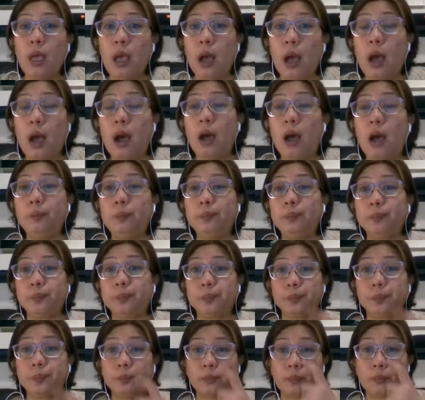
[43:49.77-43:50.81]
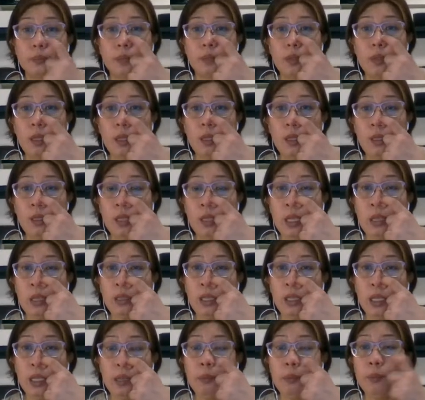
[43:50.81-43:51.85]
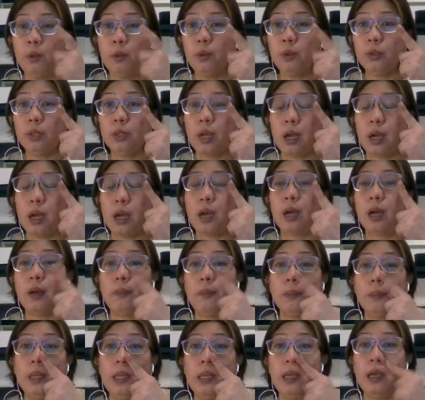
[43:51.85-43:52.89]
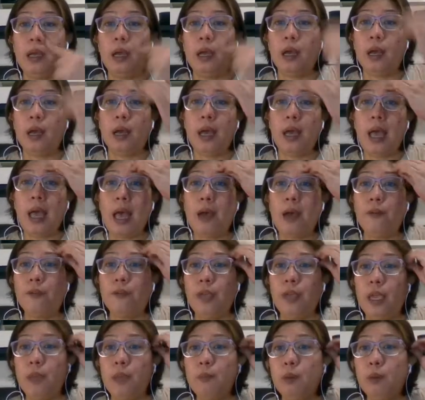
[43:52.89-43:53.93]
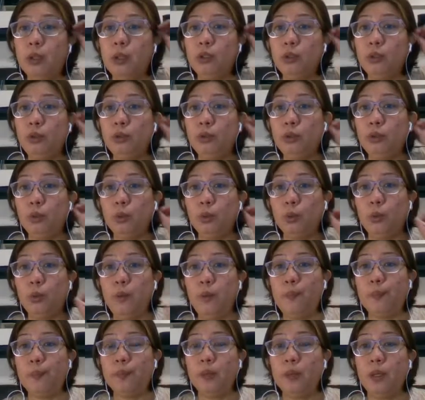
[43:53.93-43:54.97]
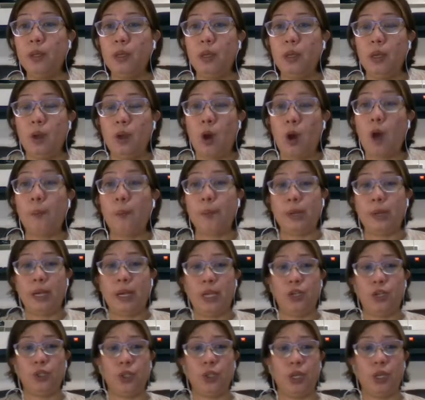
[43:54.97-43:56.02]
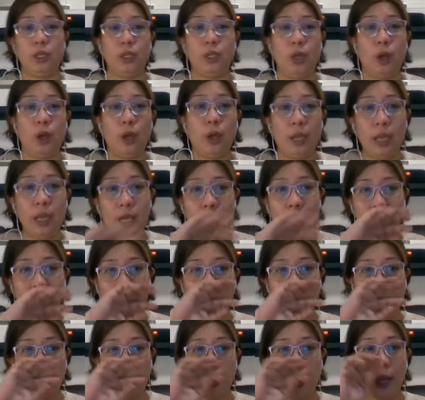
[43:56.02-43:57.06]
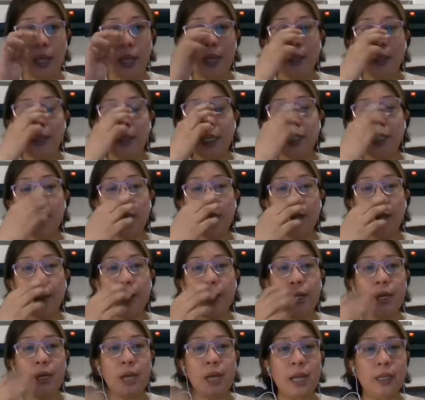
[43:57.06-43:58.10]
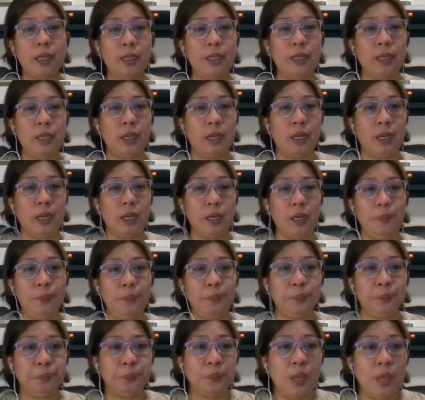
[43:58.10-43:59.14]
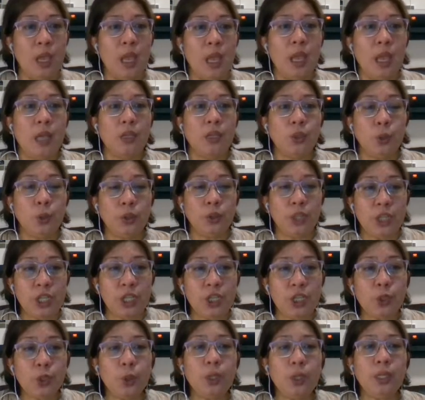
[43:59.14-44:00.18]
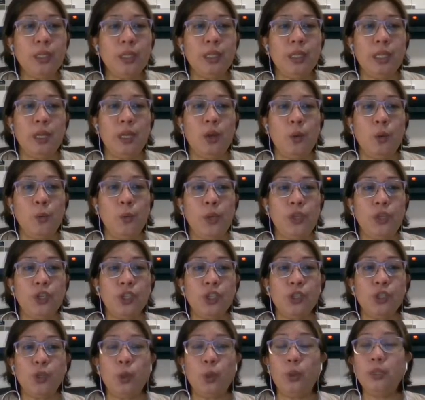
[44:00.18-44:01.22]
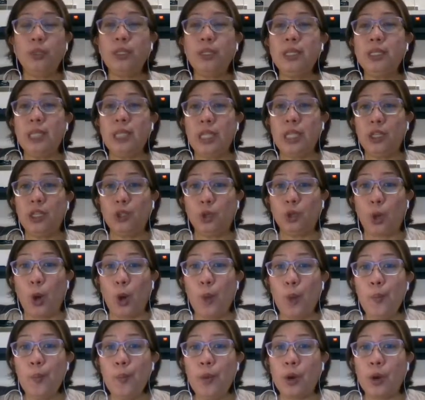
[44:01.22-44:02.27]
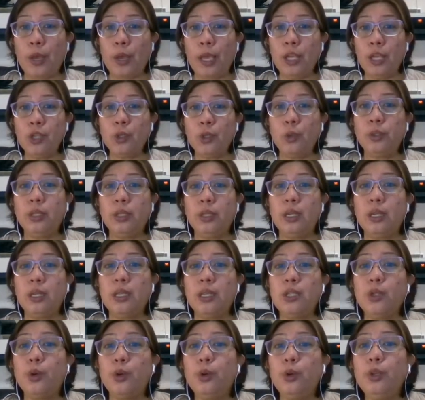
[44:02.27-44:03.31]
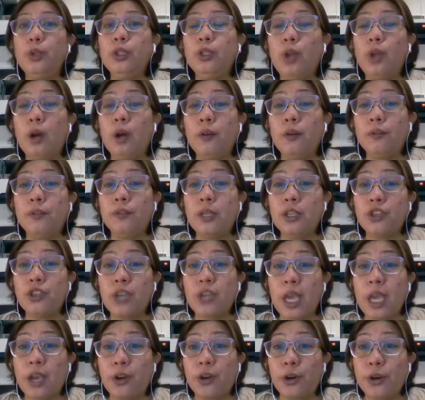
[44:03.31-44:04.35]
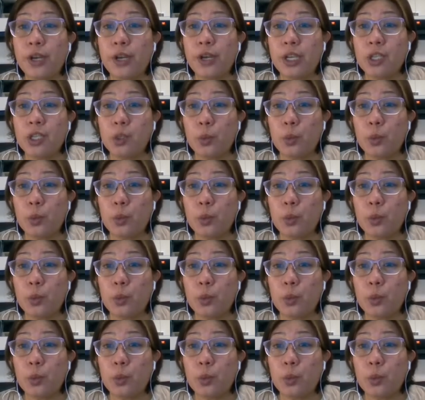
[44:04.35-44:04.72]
um they both have a modulo 2 operation. Okay, so the checker at the so the result, which is called the syndrome. Okay, so the result of the checker is